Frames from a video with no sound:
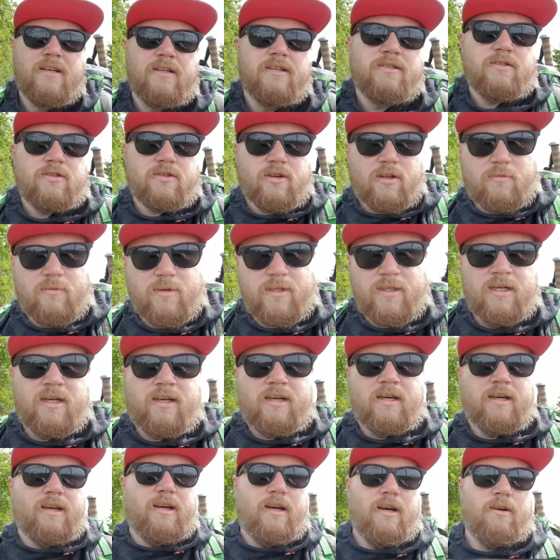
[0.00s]
Solomon
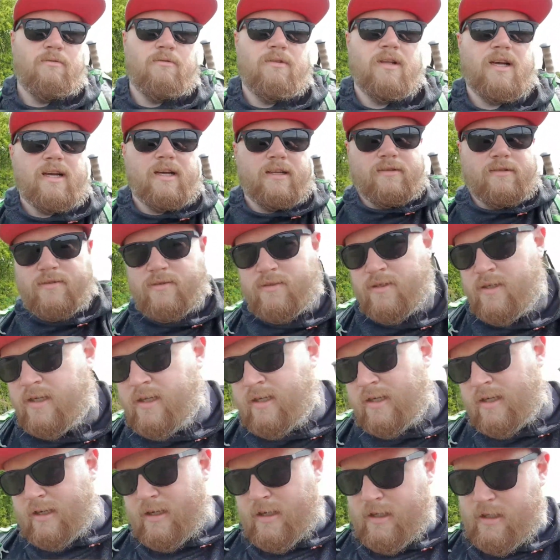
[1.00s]
Outline
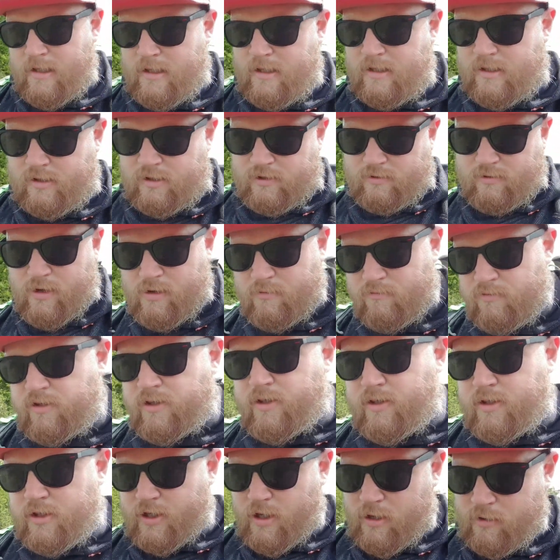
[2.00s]
trail
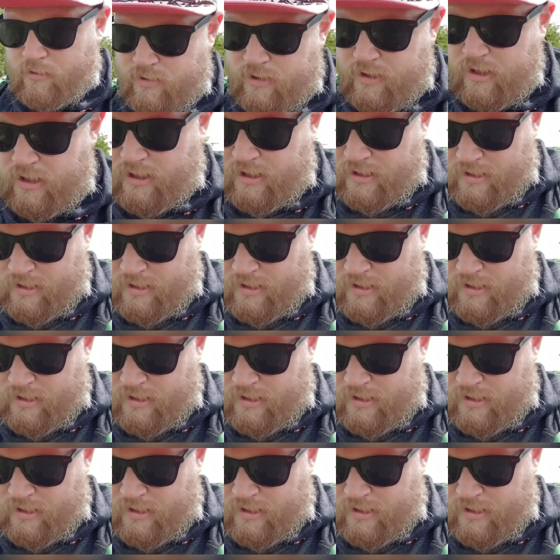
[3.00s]
running shoes.